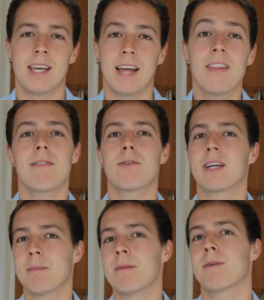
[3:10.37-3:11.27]
and therefore it
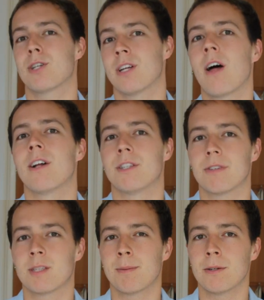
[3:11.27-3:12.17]
can be a much larger
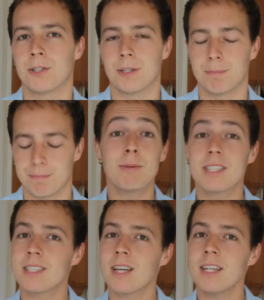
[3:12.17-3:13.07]
explosion. It was
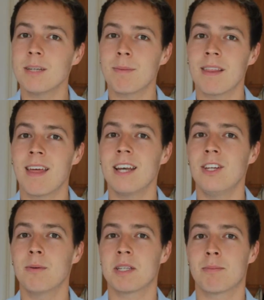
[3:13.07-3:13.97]
decided by then
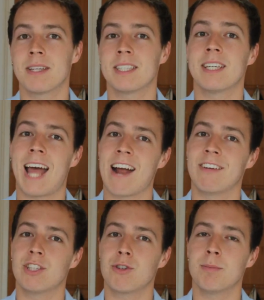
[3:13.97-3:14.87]
US President
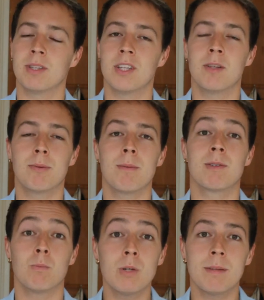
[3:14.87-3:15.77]
Harry Truman that the
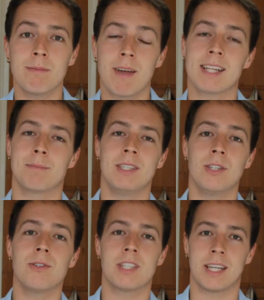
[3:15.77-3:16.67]
bombs would in fact be
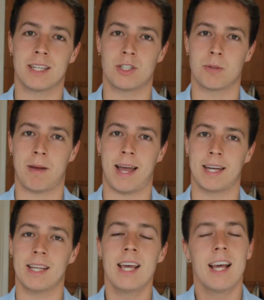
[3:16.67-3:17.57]
used against
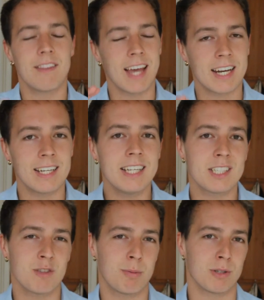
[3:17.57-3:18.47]
Japan. They had a
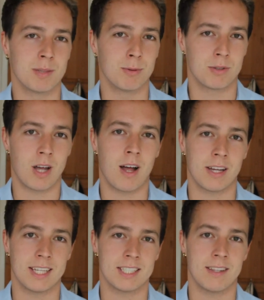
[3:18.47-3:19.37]
list of possible
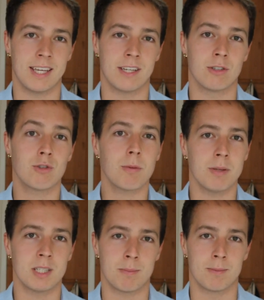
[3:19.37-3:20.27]
targets that they could drop
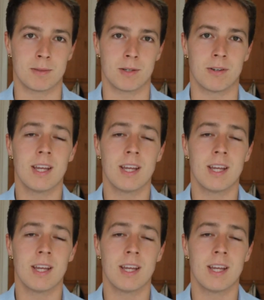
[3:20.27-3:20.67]
these bombs on,